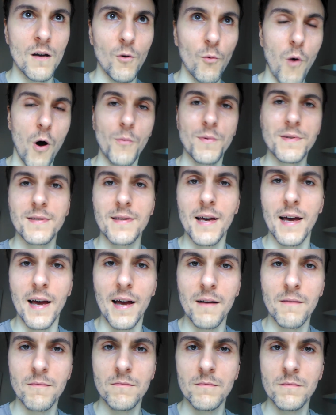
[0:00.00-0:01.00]
What was
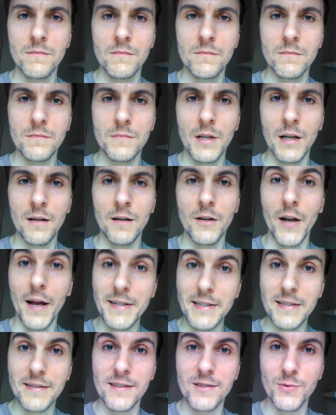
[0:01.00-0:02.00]
there? Yeah, and I
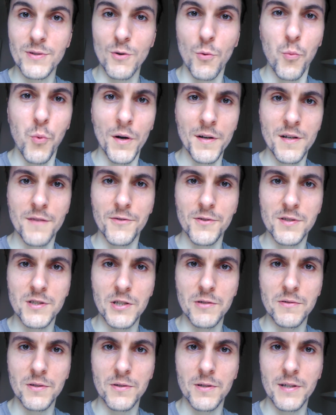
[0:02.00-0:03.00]
did this with a wonderful
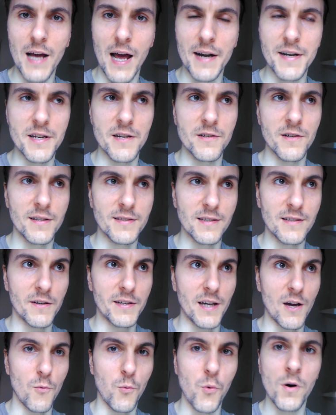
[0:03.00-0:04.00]
student called Anya, and I said,
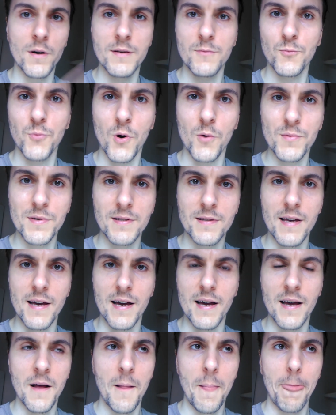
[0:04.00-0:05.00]
okay, what was
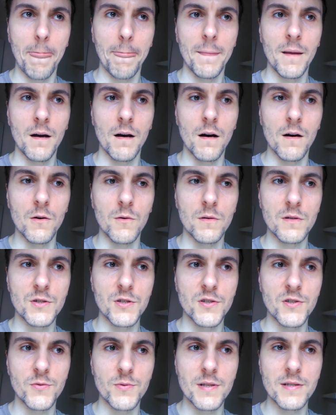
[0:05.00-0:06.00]
there? Oh,
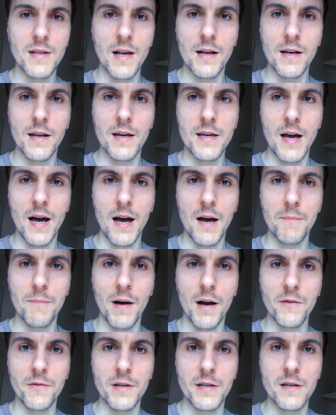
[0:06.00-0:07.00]
je suis allé à
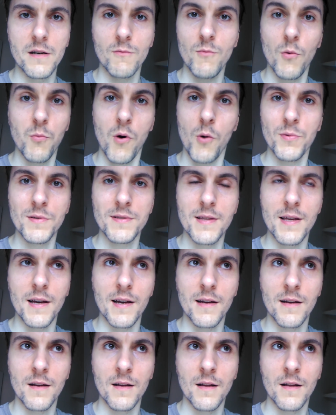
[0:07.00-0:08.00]
Paris. Well, what was
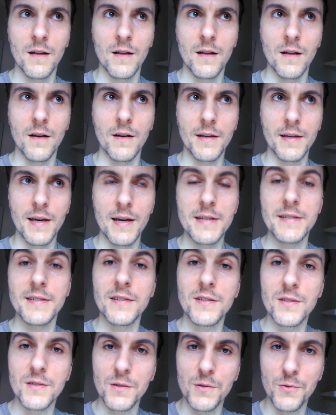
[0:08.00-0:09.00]
there? Okay,
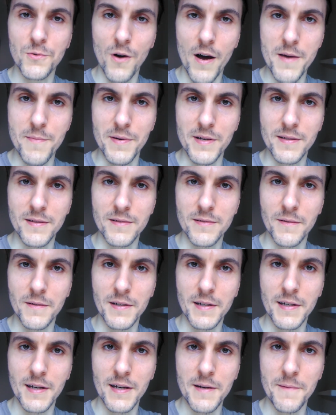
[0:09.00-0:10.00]
describe it.
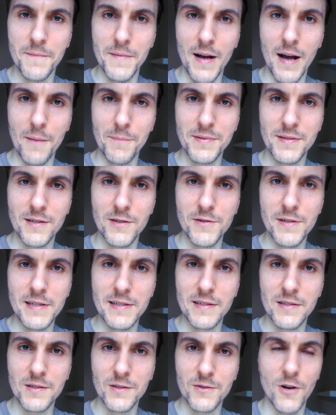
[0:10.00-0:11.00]
Okay, absolutely
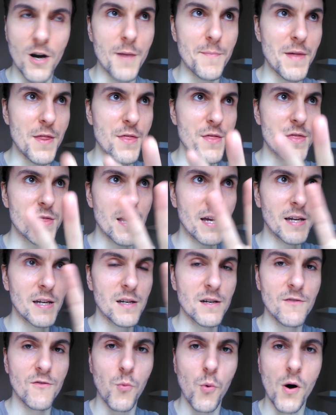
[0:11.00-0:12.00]
describe it.
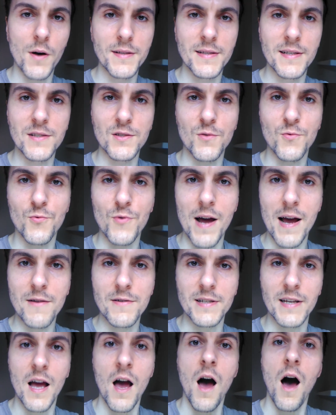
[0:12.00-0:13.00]
Think of what is
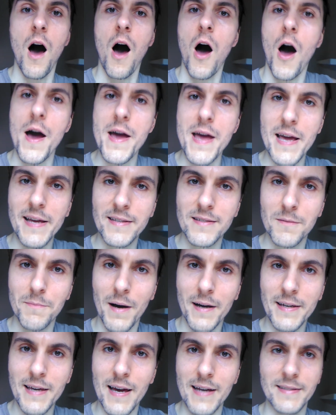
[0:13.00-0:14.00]
around it. I ate a
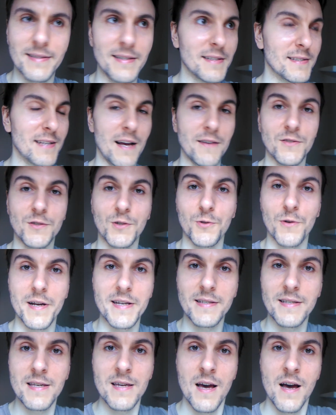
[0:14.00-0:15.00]
baguette. It sounds
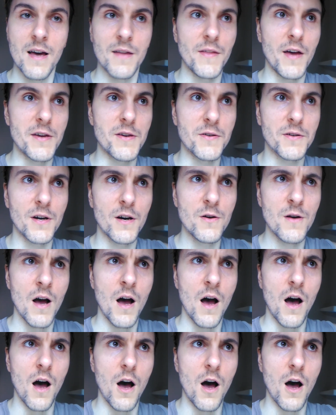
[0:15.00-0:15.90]
crazy. There you go.